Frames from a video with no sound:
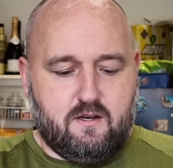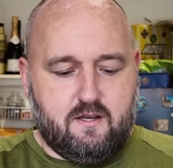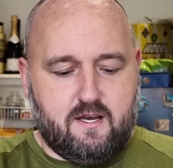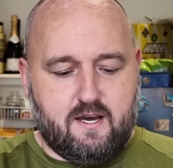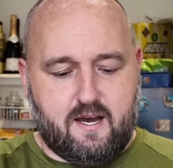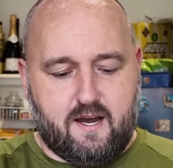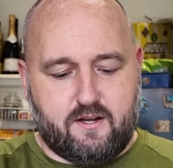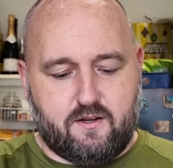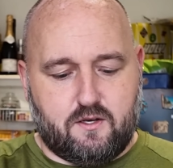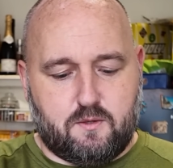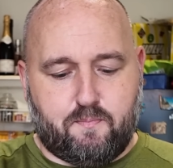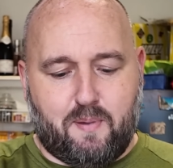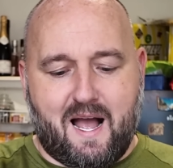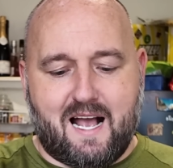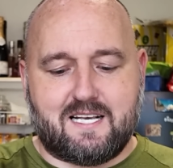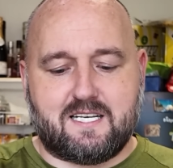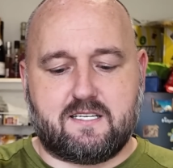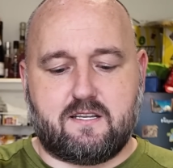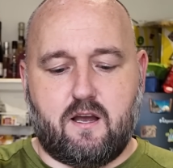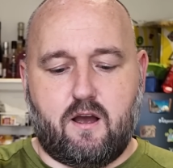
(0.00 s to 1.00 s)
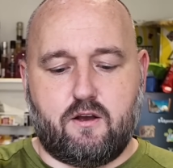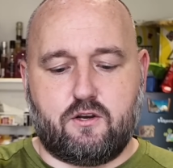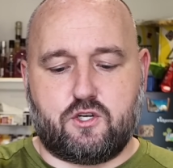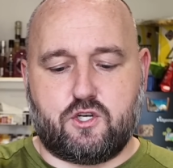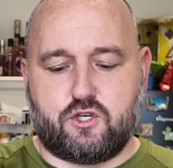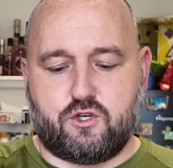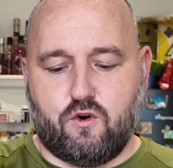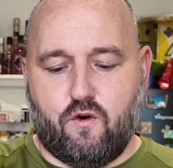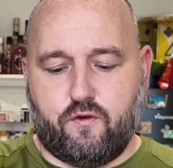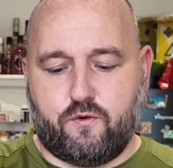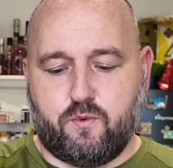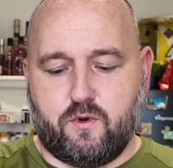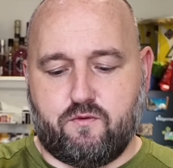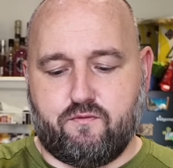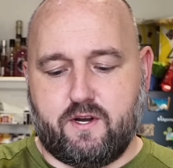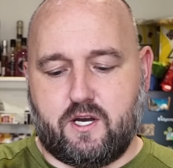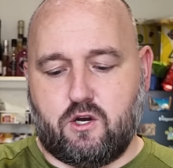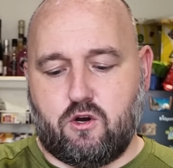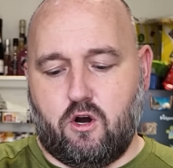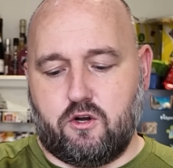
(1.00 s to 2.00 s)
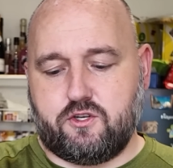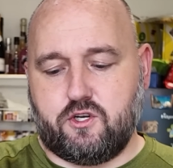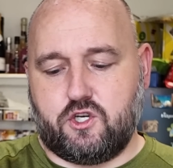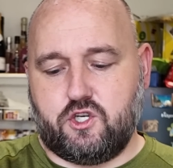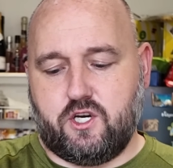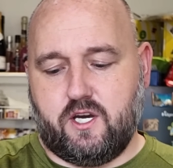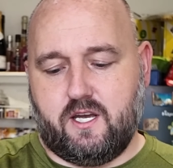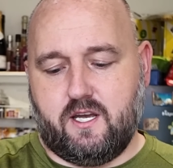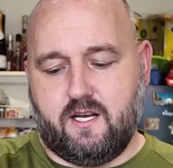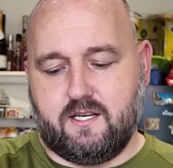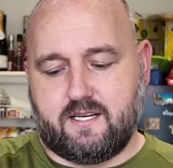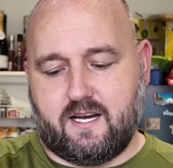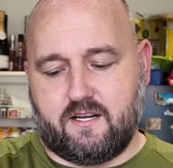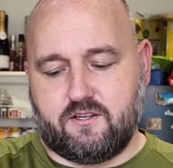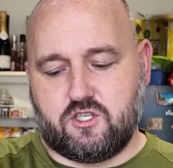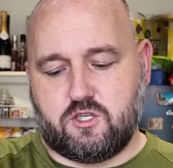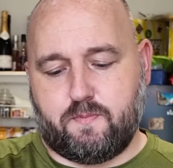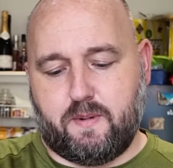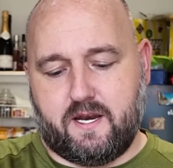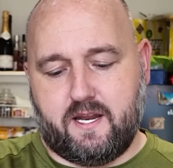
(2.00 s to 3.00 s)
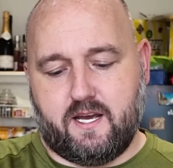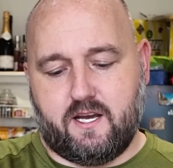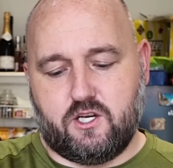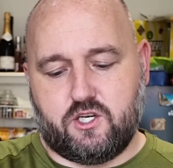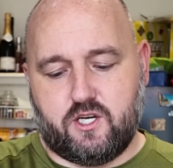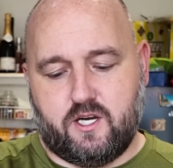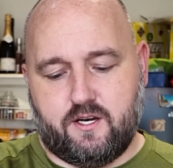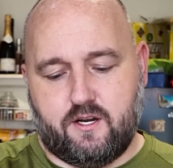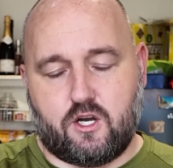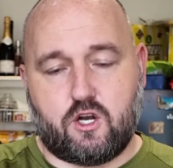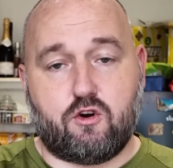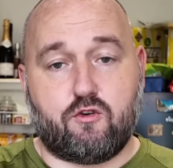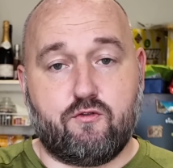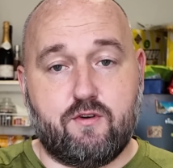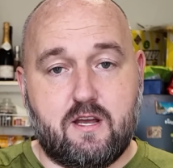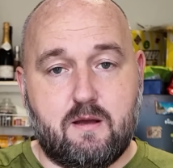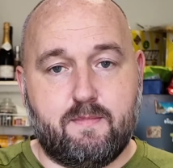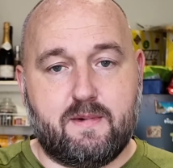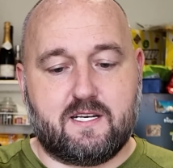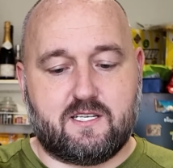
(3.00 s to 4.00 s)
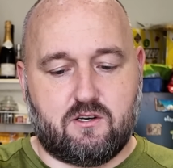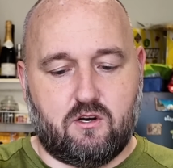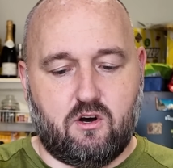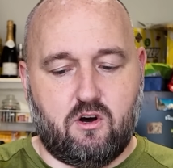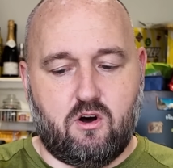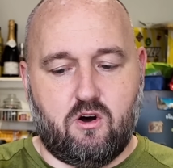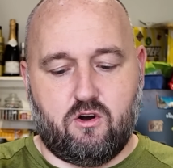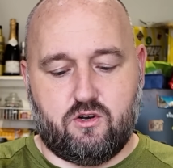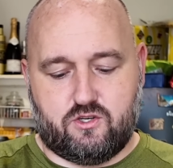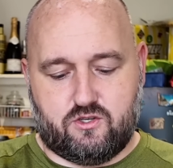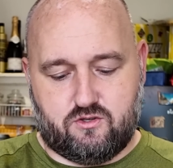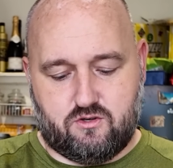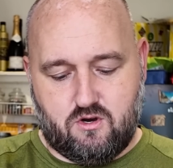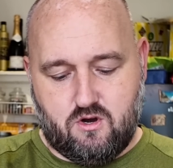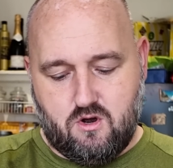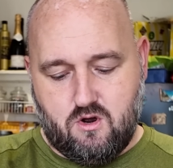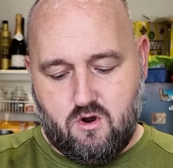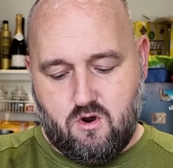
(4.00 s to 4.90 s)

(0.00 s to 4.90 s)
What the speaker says: Yeah, pasta stuffed with ricotta cheese and spinach in a creamy sauce.